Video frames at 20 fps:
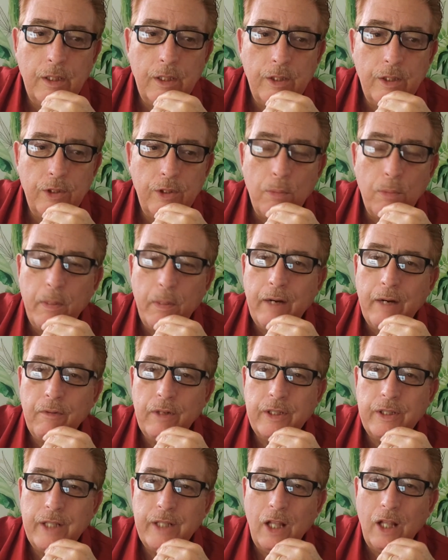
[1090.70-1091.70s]
nobody
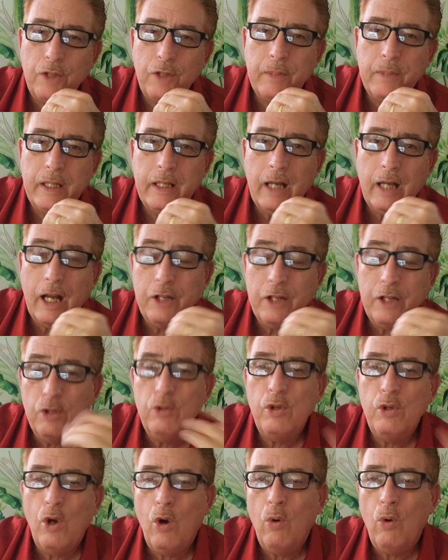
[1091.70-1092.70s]
ever tells me. I do
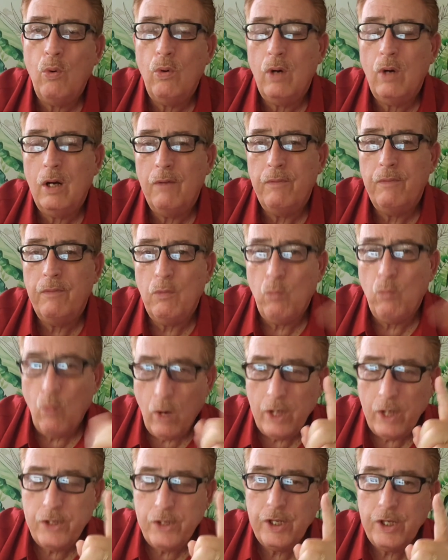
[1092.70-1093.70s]
know of
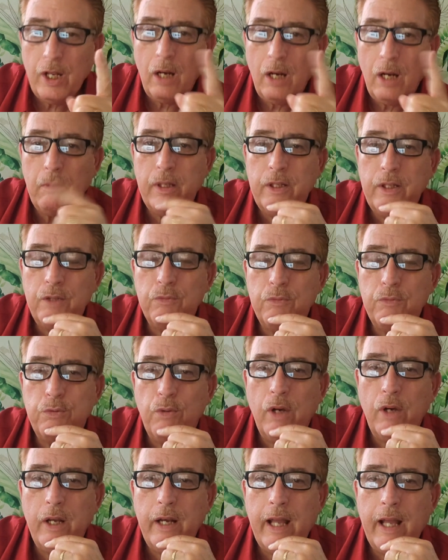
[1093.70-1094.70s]
one gentleman that was
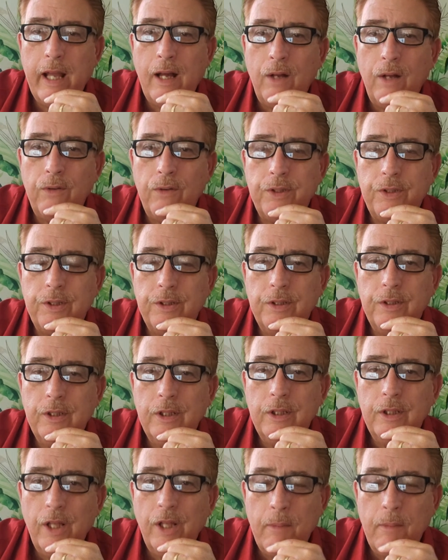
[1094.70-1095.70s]
run out
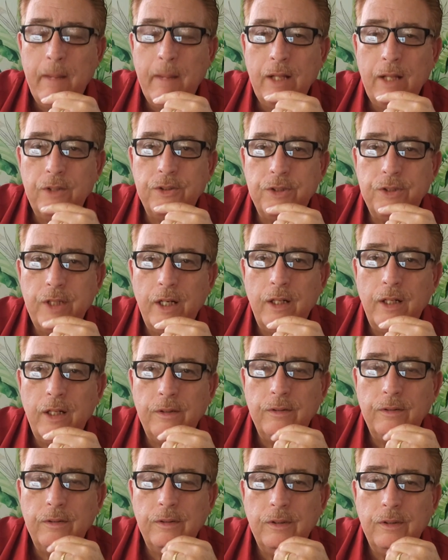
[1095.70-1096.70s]
of the mountains there.
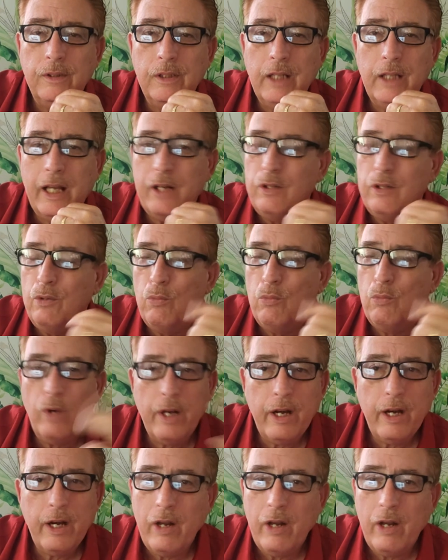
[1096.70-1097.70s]
I don't know what
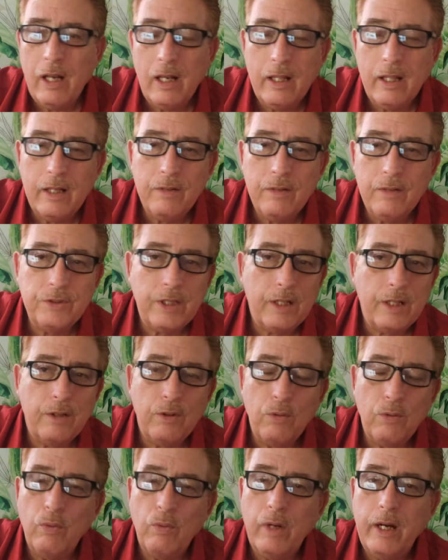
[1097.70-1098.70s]
area he lives. I don't
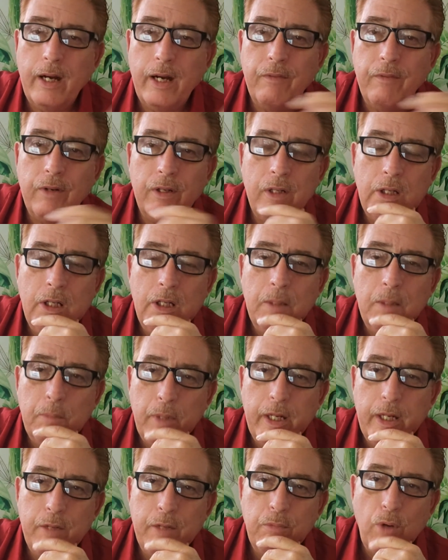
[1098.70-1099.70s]
know whatever.
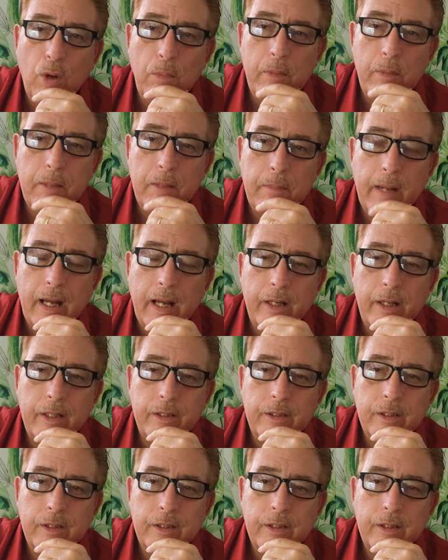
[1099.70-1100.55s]
But he wrote me about it.